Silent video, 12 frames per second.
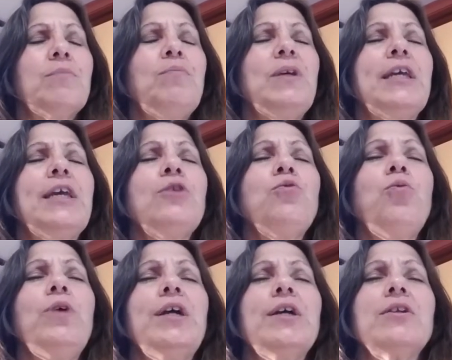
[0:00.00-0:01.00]
begin
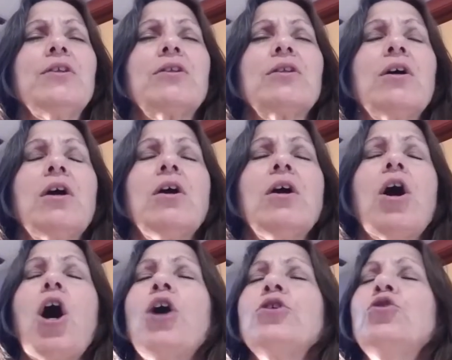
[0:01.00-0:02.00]
with,
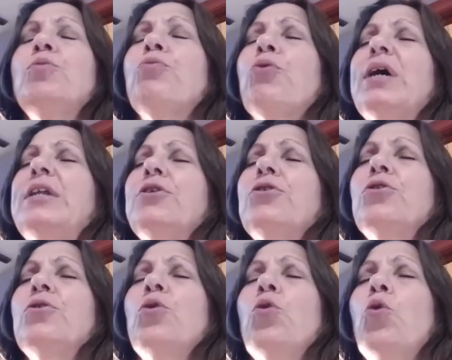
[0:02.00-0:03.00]
are you
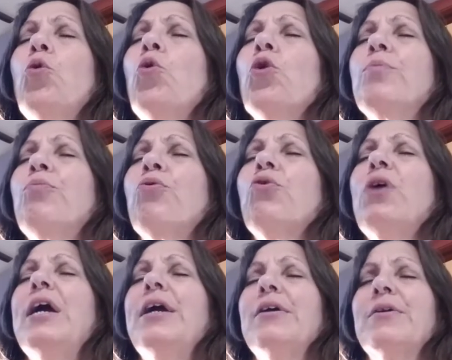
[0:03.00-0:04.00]
predator or
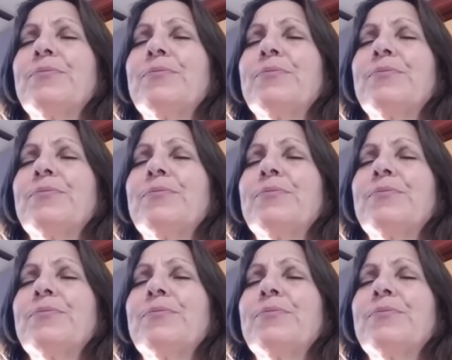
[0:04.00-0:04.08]
prey?